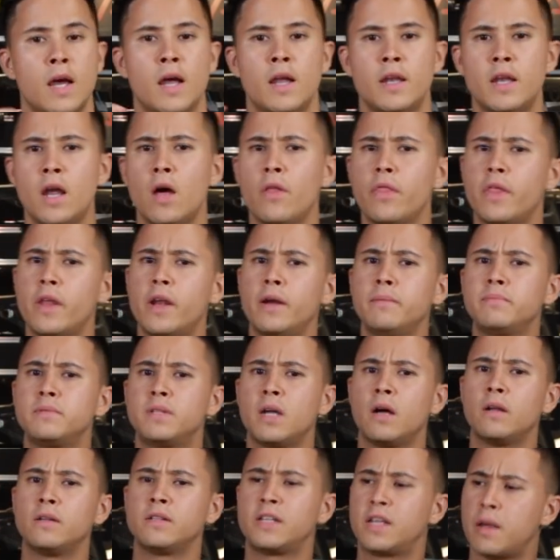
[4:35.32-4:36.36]
Now that I'm
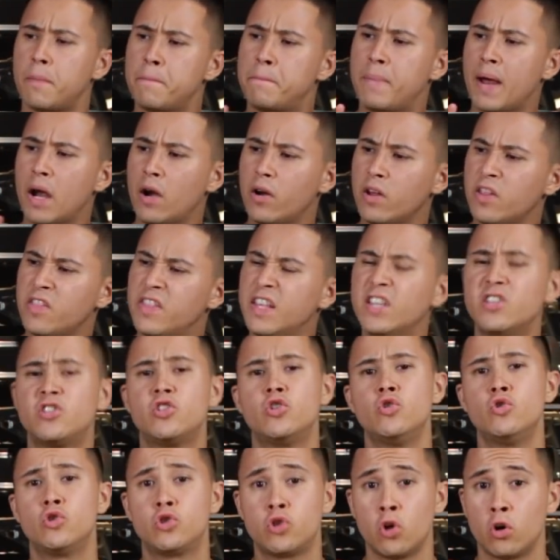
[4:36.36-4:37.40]
done comparing these
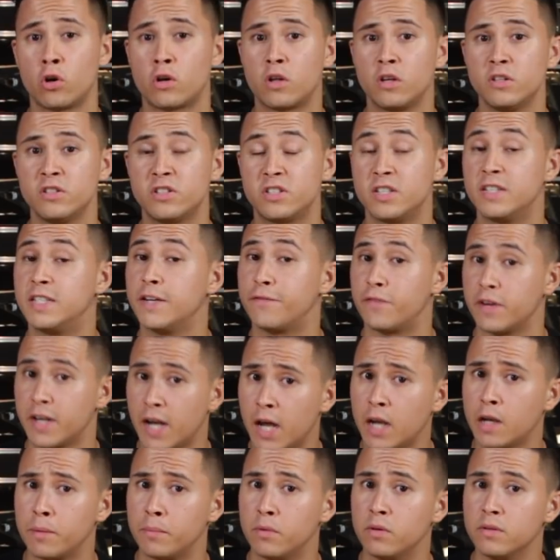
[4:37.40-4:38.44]
2 shotguns to different
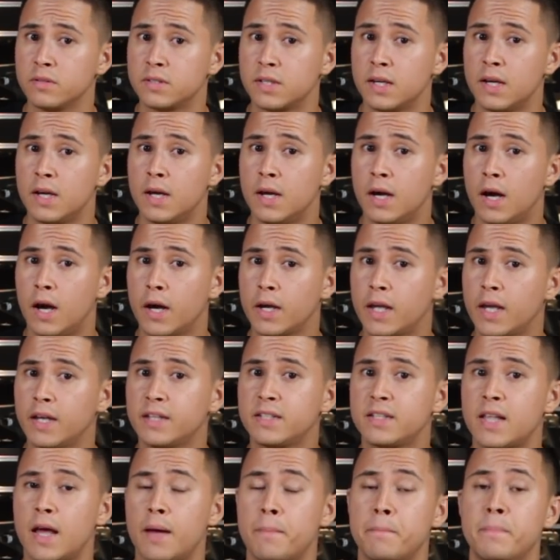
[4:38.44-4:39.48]
animals, I
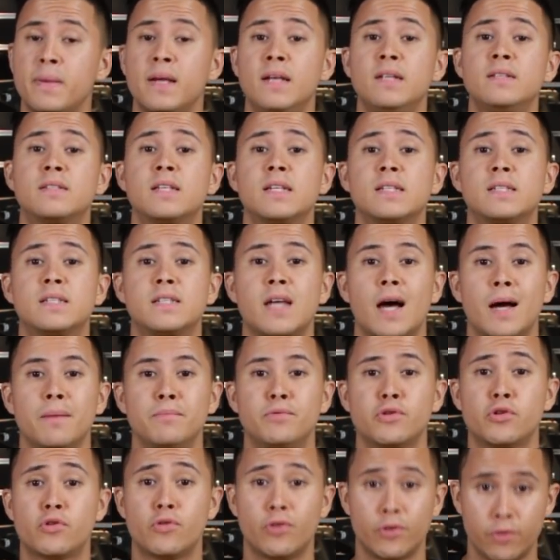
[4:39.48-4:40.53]
guess that means it's time
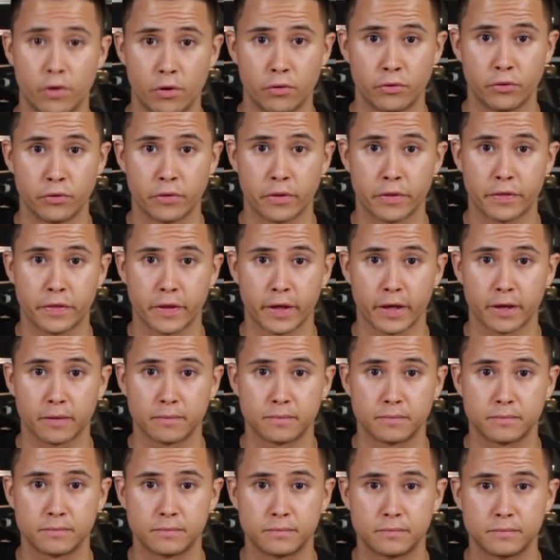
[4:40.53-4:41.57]
to chrono the thing.
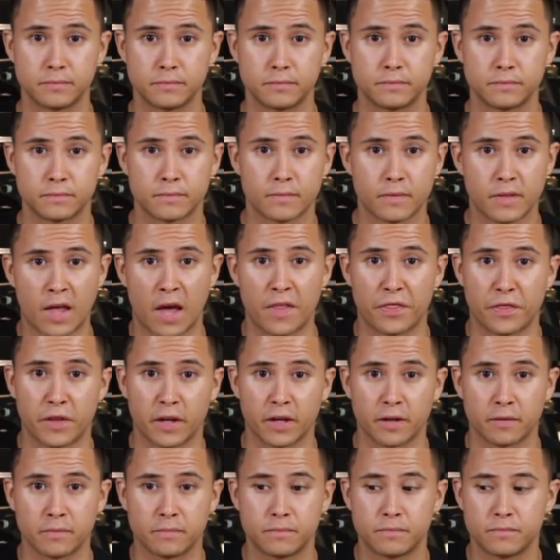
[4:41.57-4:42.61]
That
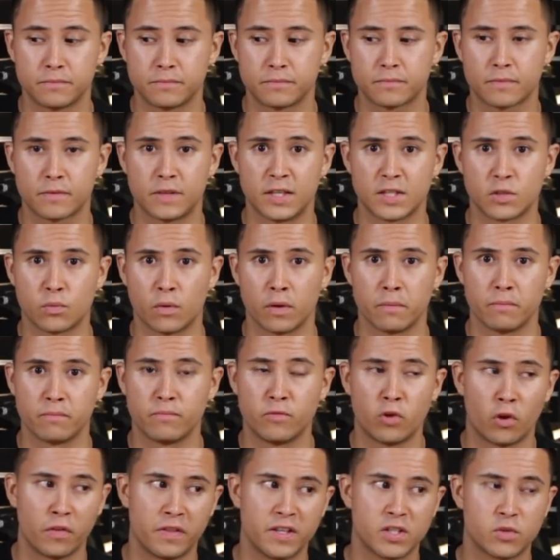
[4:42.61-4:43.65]
thing. This one.
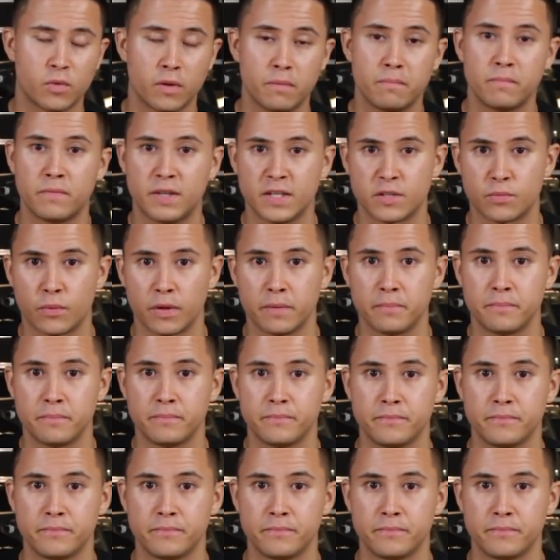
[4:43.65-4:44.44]
Not this one, this one.